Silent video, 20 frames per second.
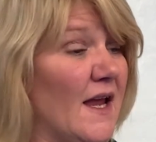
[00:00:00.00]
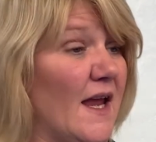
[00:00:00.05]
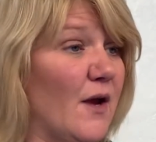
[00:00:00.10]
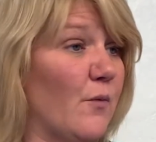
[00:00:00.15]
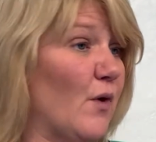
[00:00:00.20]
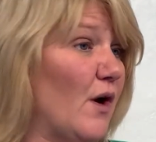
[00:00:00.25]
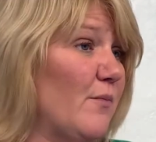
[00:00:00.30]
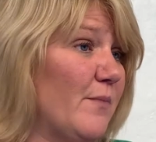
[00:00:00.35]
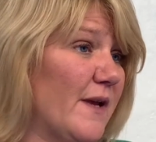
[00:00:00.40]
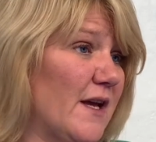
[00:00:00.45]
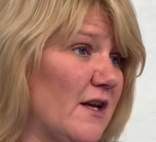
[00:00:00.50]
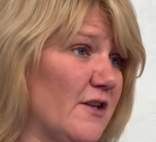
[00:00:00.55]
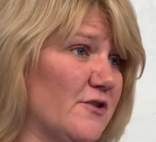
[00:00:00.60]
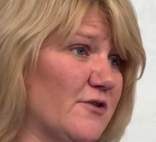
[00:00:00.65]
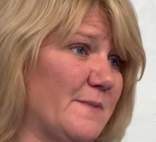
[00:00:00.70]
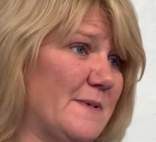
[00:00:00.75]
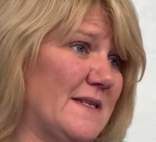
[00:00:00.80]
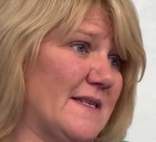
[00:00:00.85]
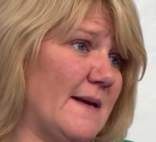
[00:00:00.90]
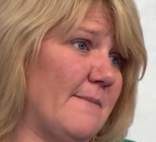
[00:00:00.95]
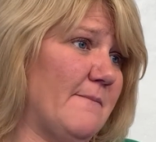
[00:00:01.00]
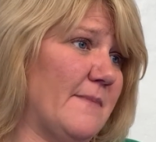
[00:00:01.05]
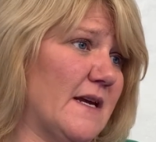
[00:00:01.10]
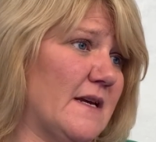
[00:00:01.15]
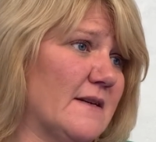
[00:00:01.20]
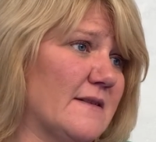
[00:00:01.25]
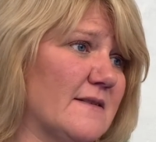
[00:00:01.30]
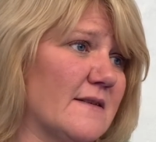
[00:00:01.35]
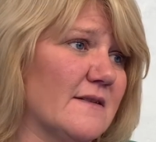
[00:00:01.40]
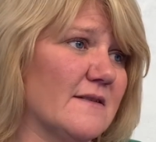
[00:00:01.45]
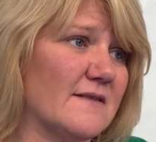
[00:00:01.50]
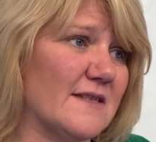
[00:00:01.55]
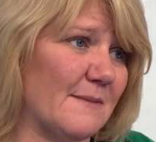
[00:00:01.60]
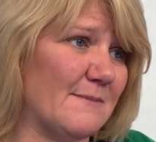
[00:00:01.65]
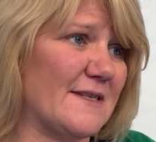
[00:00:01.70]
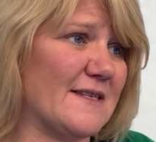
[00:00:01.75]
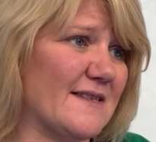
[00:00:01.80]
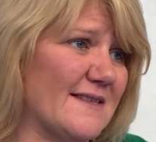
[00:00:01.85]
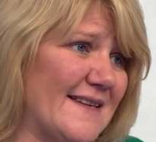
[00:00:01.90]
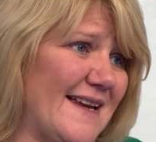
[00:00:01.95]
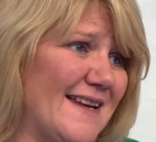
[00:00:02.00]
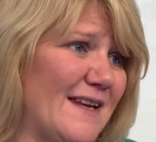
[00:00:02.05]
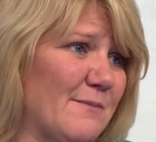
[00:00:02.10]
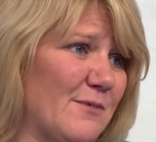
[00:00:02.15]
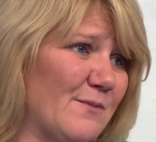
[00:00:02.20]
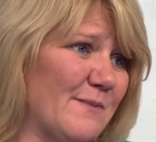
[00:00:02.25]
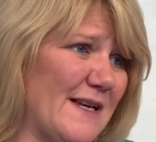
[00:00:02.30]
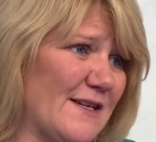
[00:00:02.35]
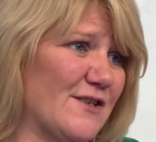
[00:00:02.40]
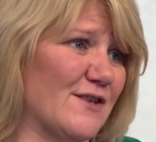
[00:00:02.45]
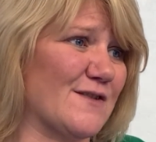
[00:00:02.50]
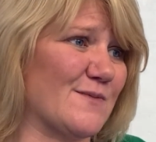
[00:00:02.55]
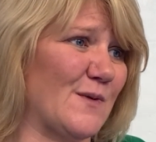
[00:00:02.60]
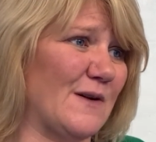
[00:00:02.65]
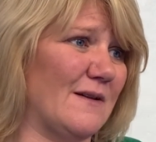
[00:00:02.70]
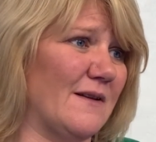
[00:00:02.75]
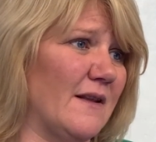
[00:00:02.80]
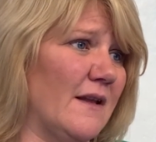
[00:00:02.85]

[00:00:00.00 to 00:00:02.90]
It won't be 100% because some sustainable measures